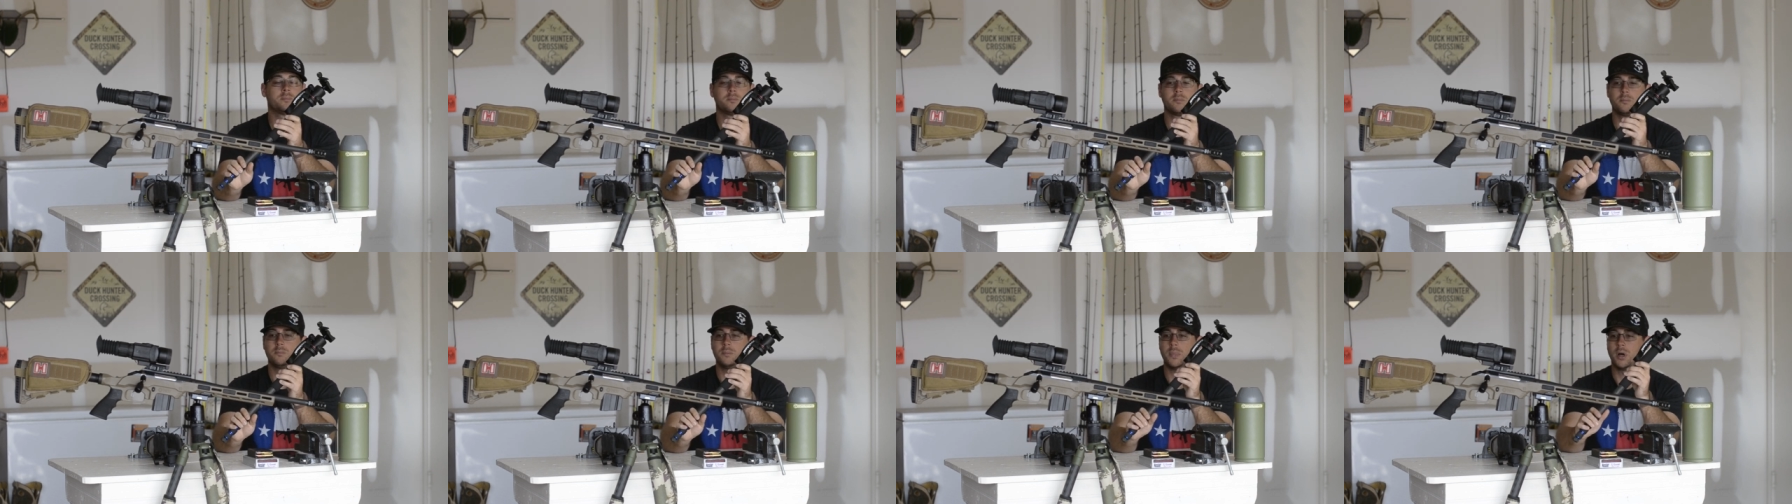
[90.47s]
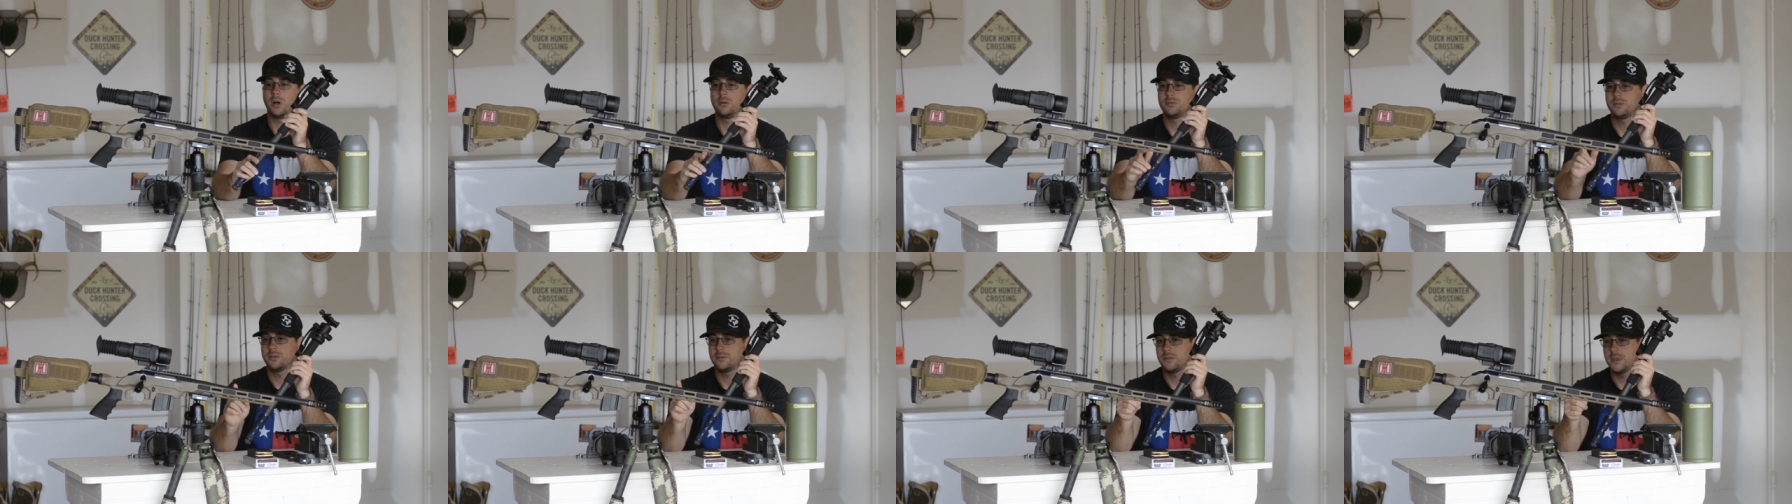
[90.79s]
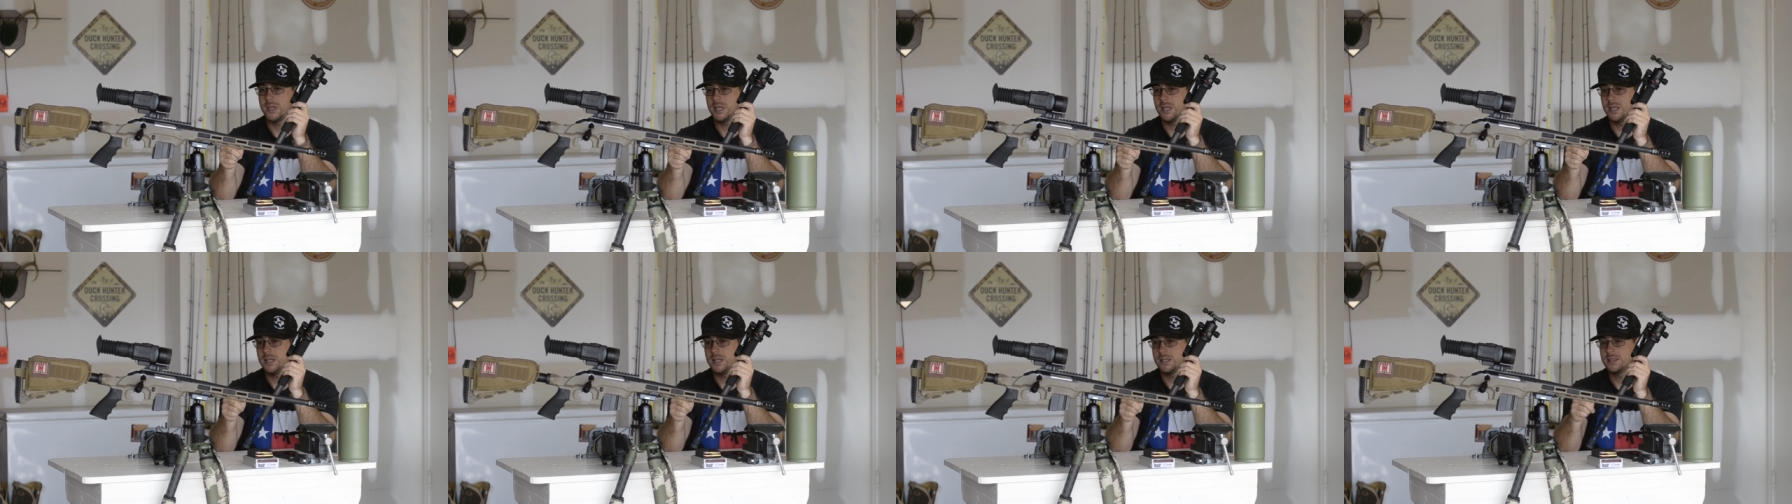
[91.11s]
Um,
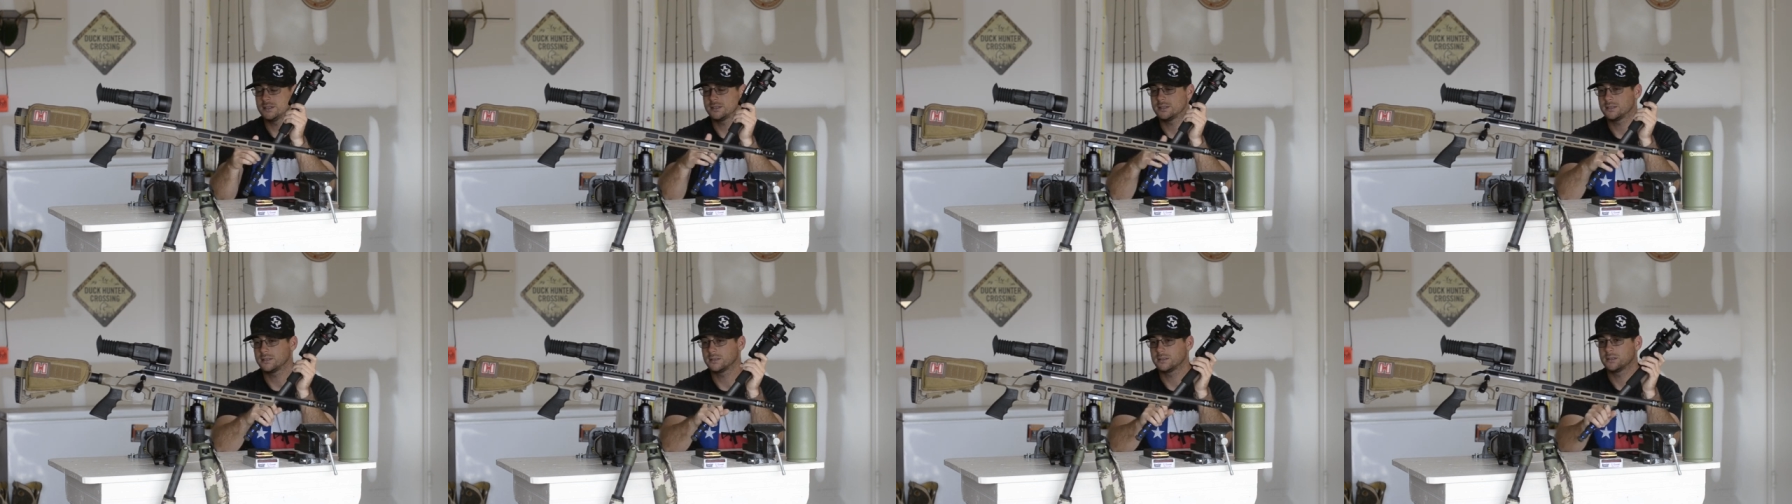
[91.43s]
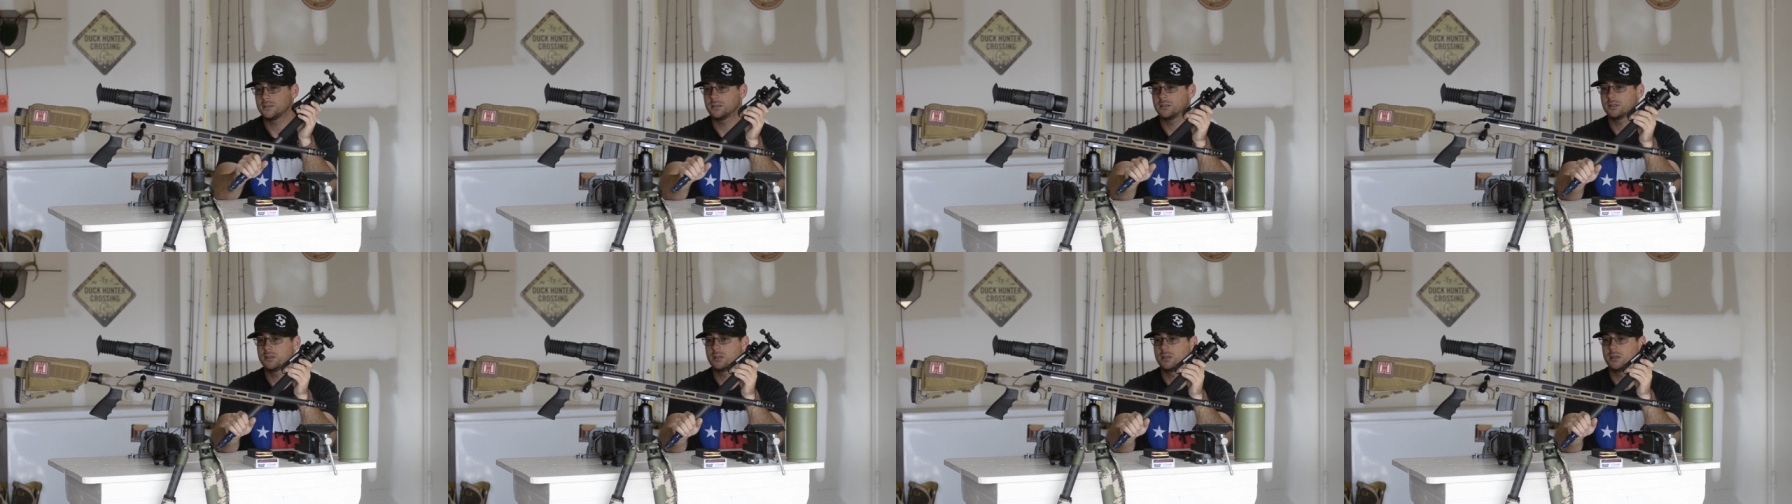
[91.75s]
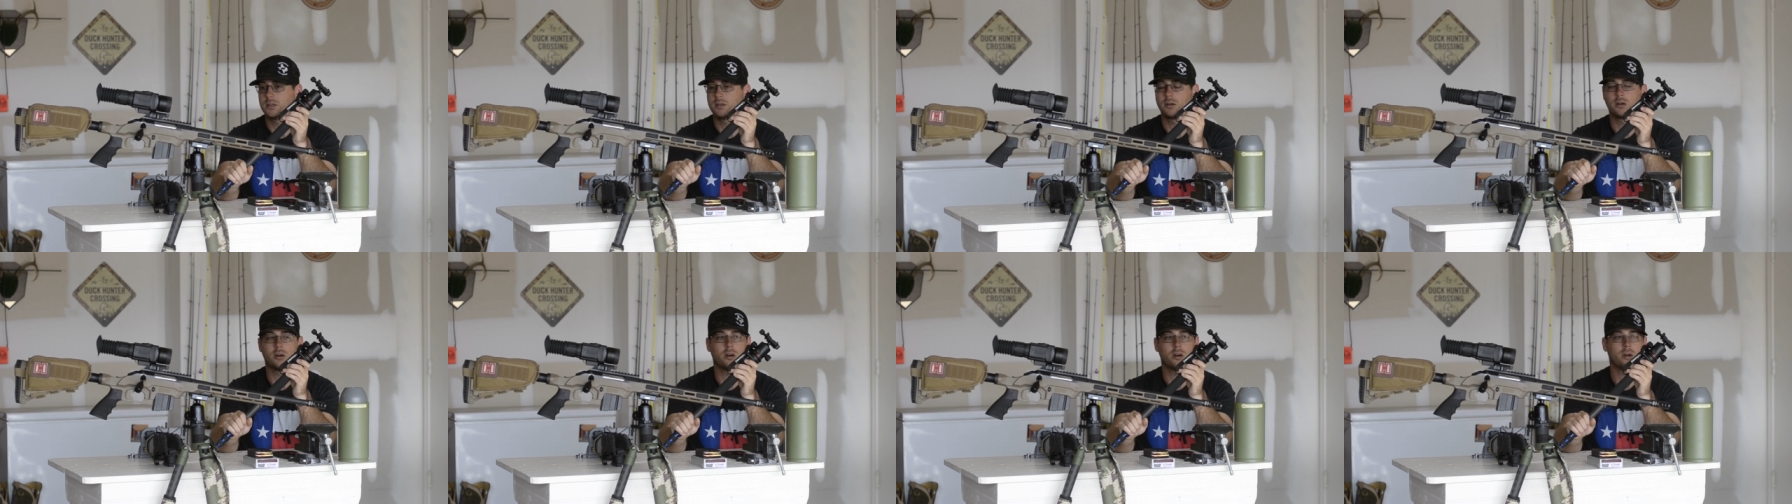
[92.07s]
both of
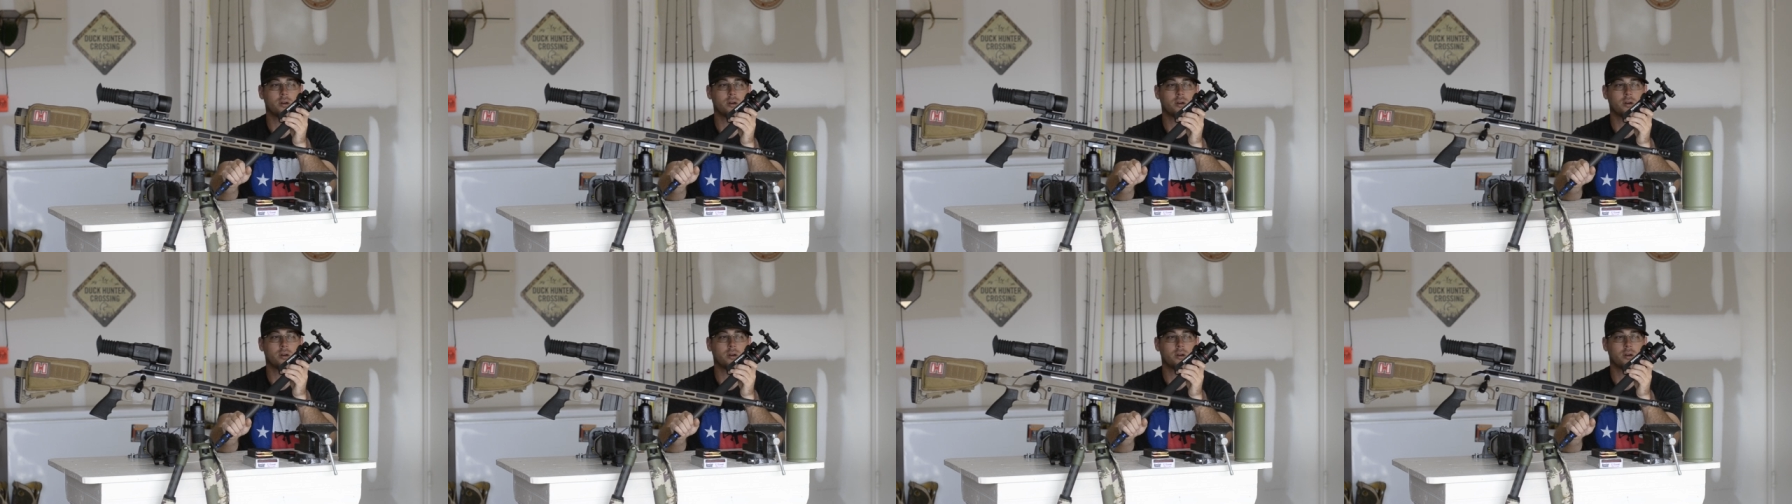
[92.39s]
these